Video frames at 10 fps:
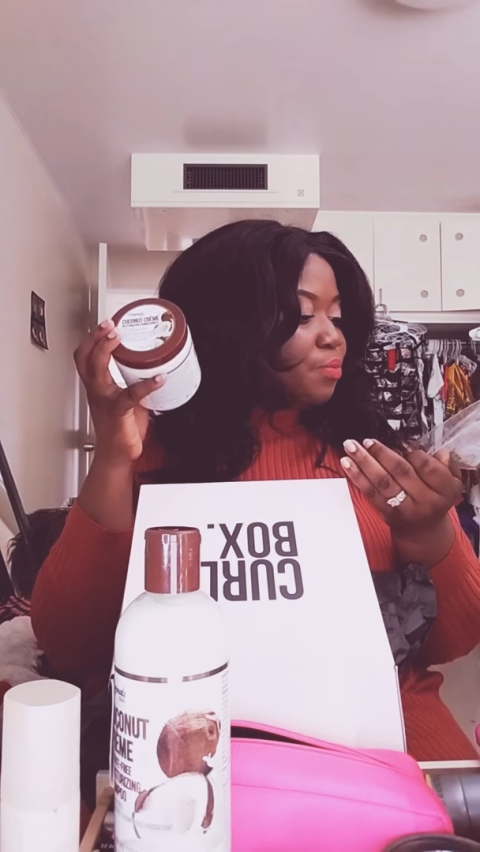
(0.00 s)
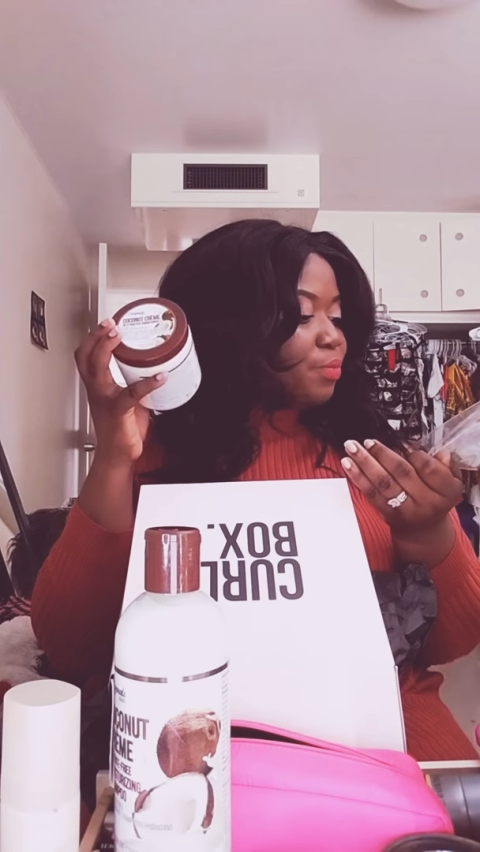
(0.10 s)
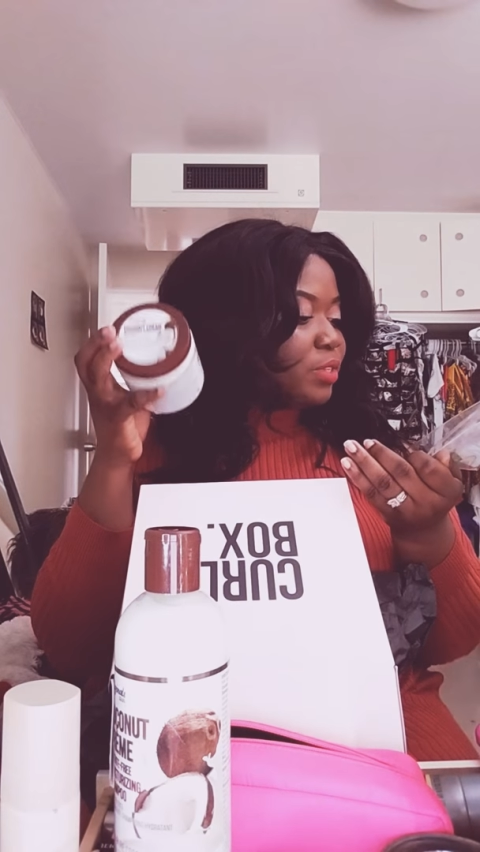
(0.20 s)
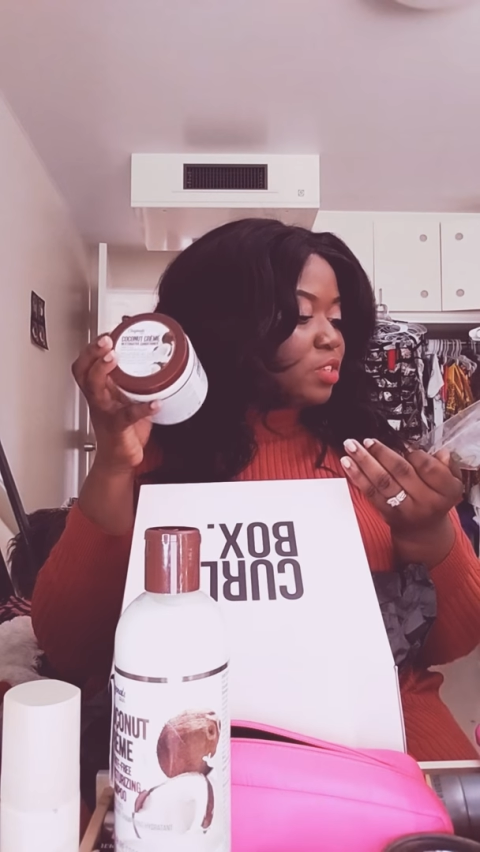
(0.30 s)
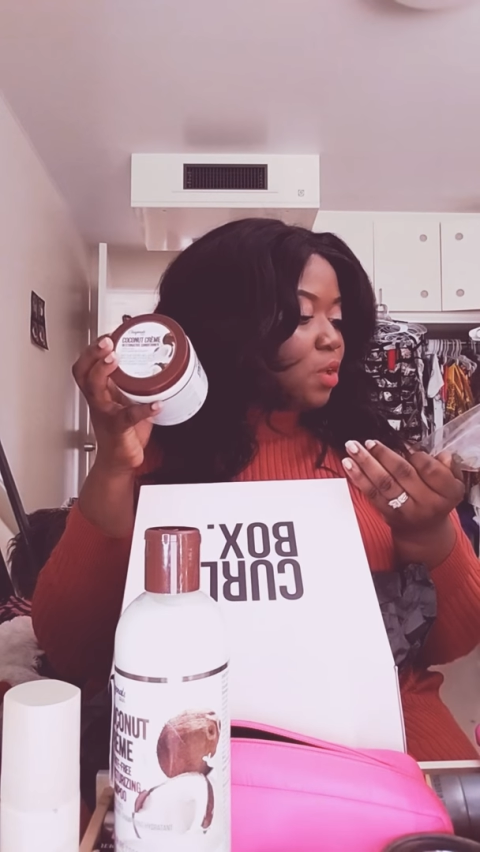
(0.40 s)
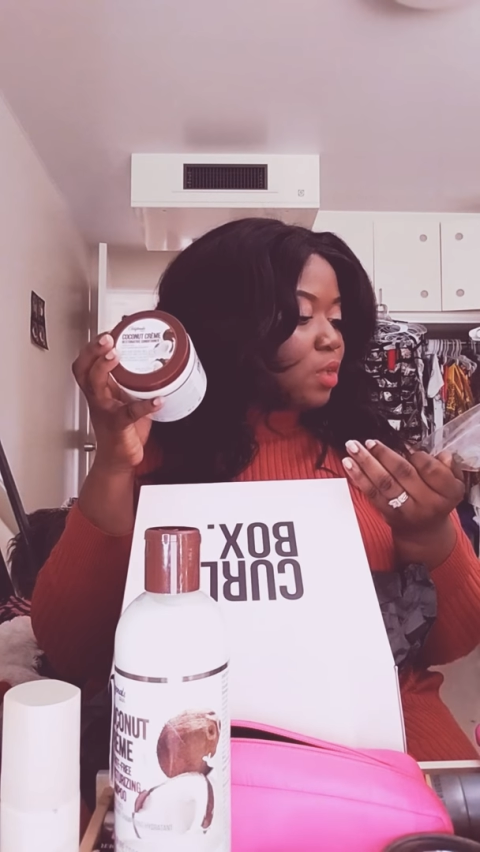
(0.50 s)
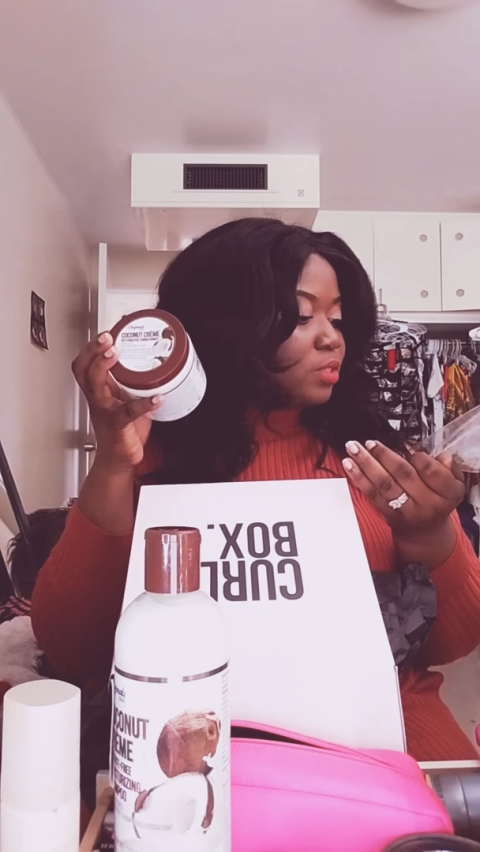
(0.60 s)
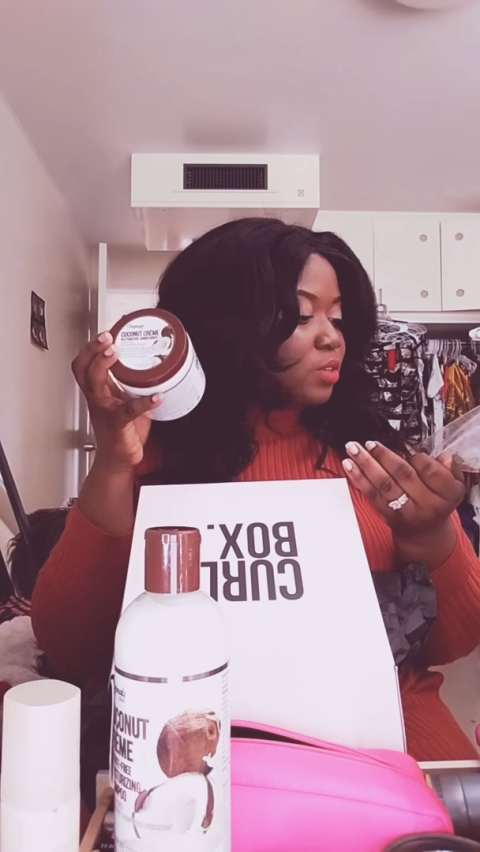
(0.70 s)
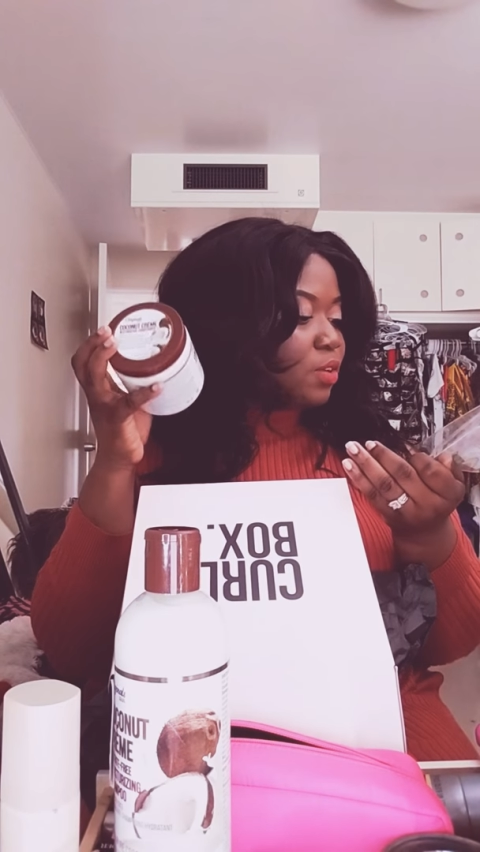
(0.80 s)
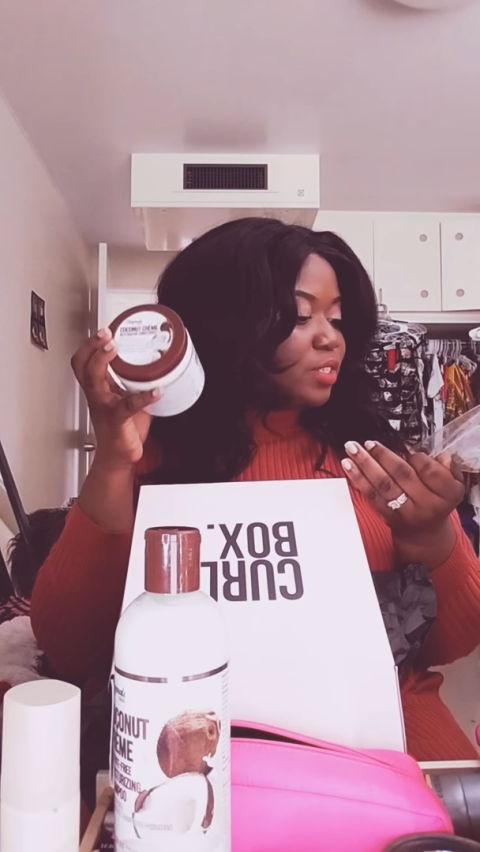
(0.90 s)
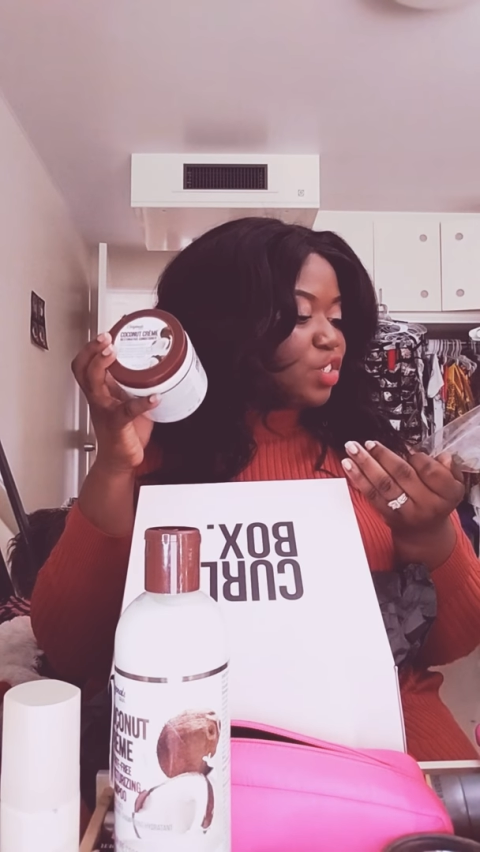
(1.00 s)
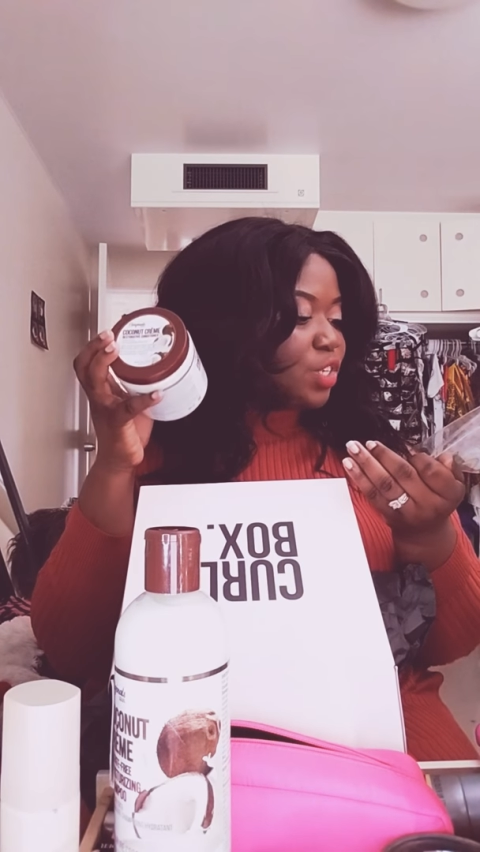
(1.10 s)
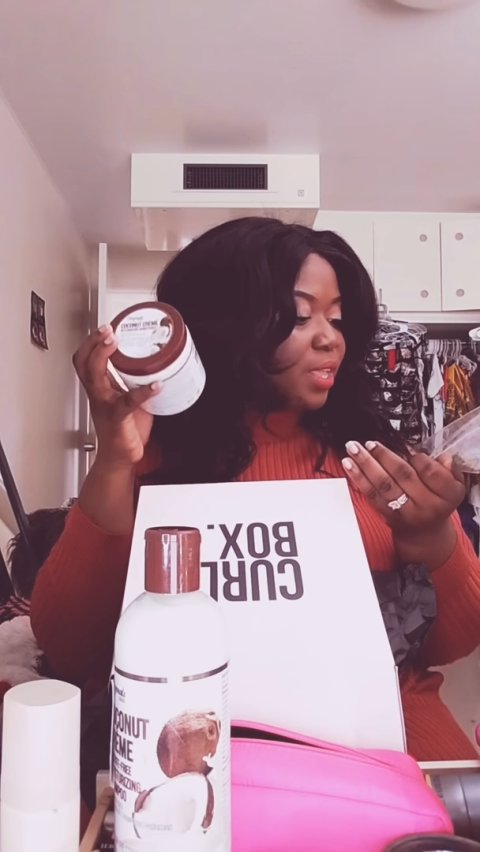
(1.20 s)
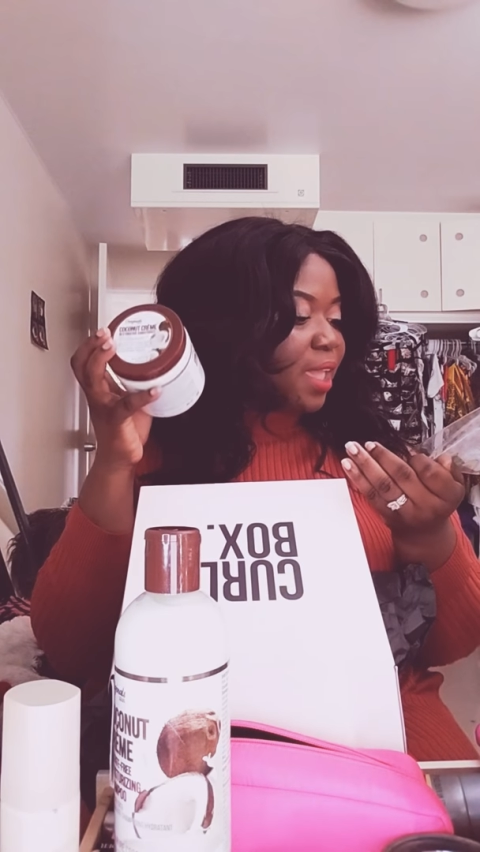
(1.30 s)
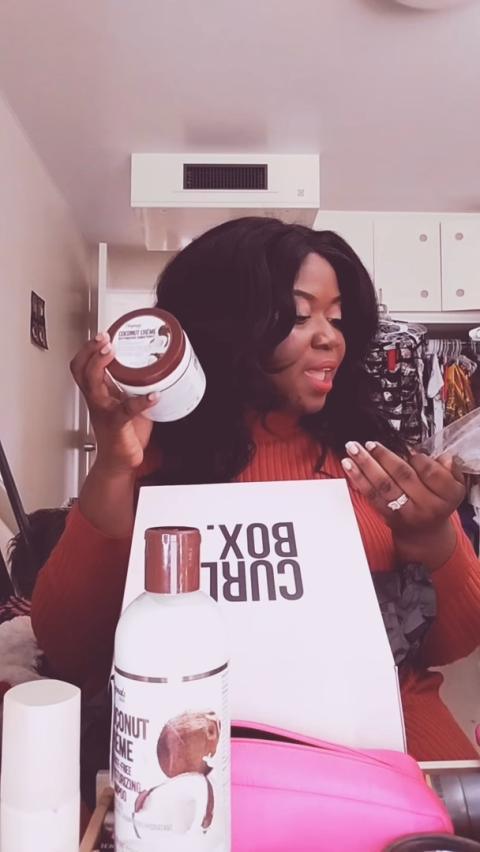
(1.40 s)
results,
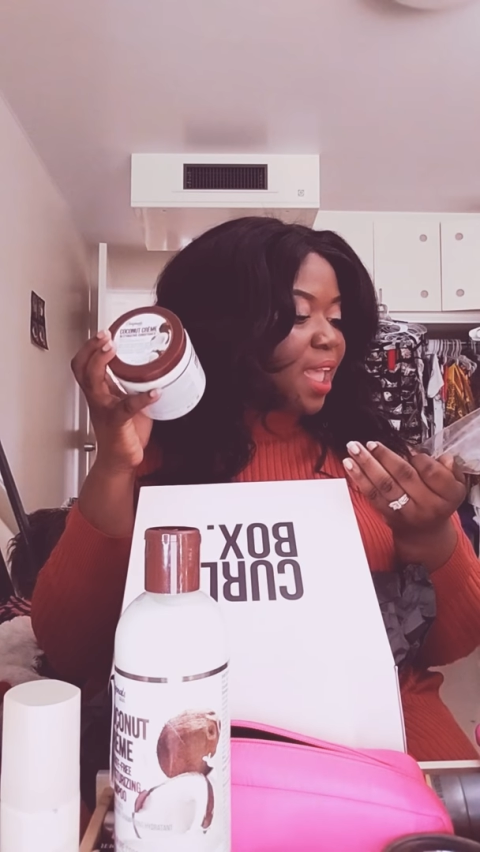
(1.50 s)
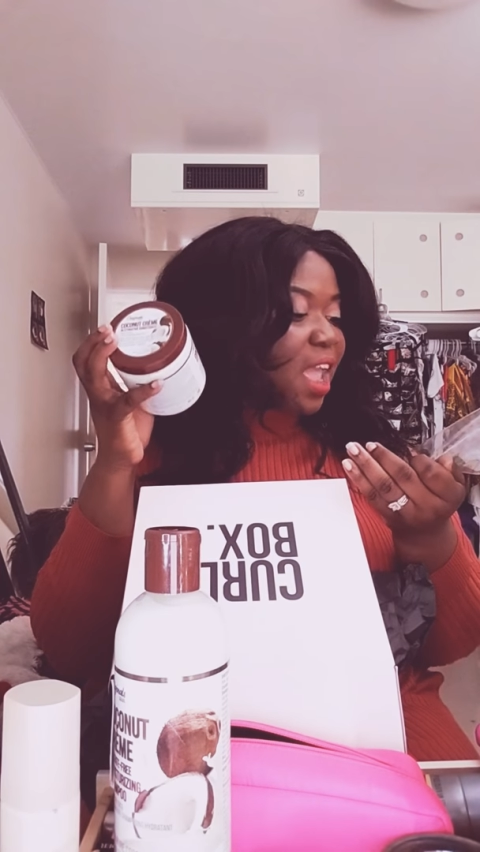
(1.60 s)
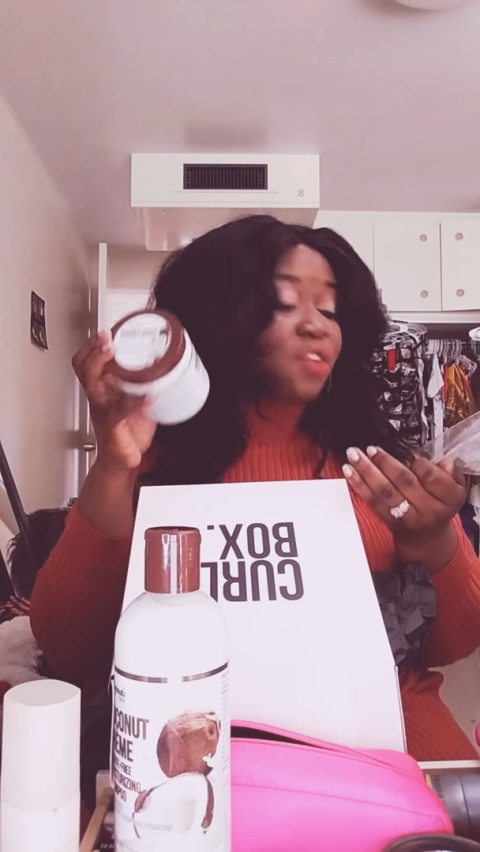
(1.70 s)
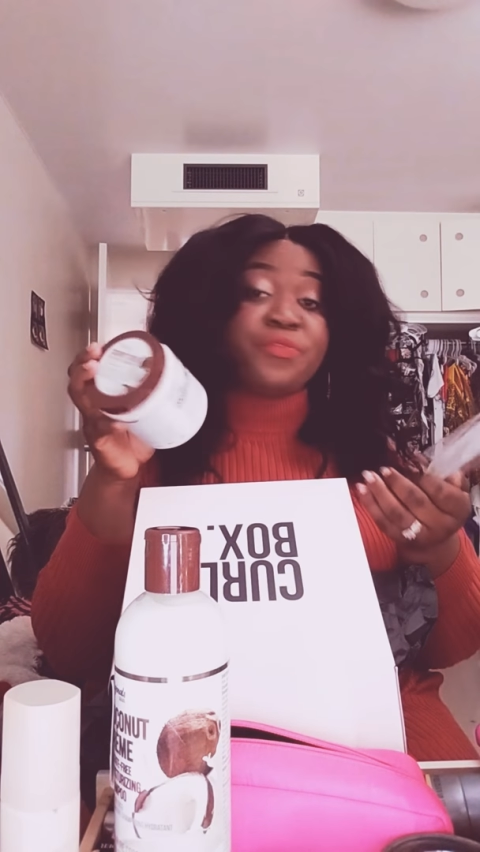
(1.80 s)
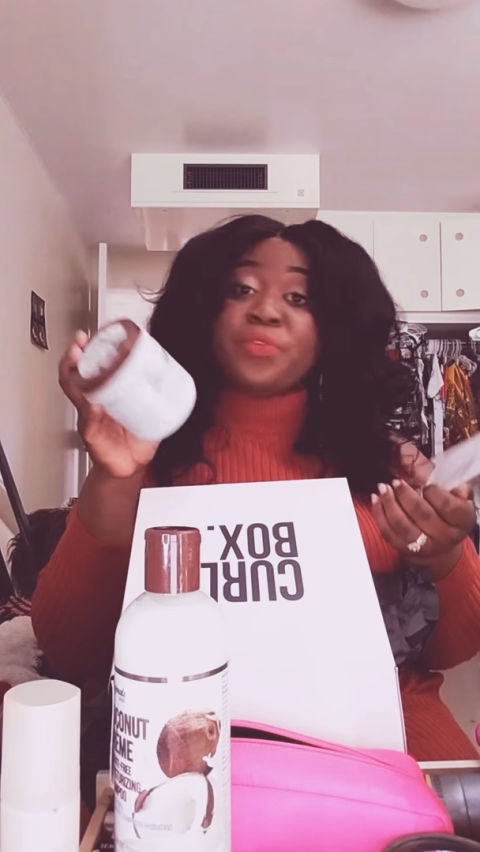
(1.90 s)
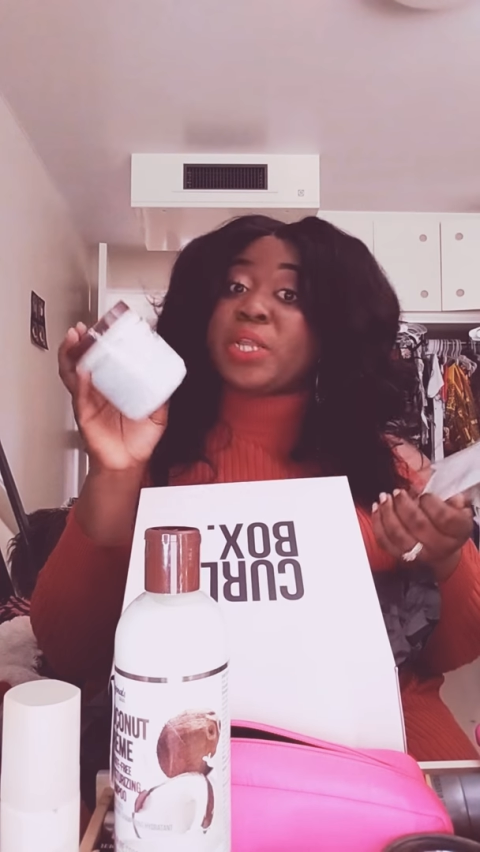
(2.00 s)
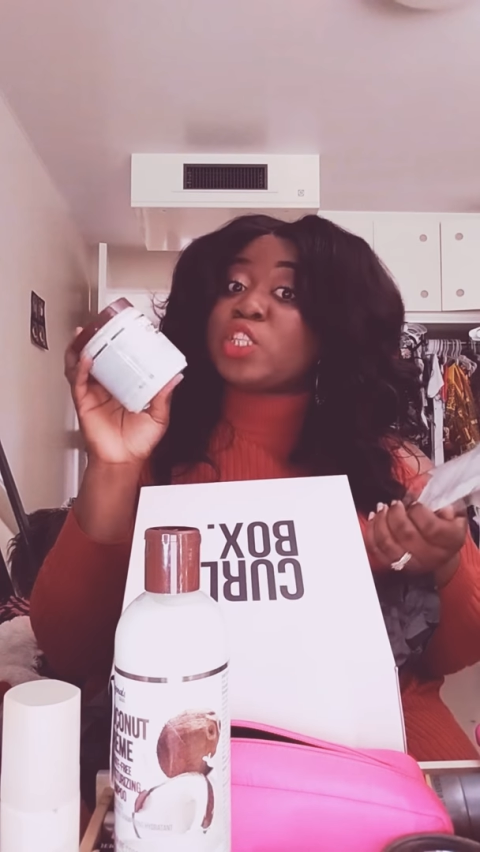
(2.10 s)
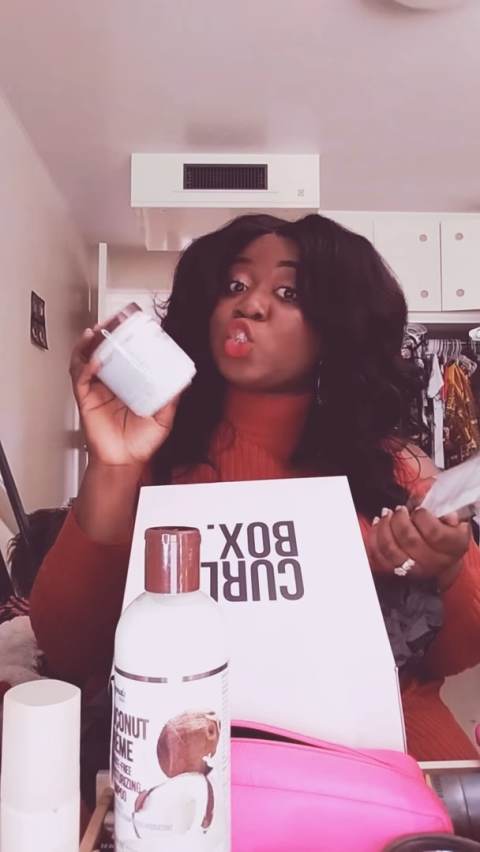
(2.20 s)
condition hair every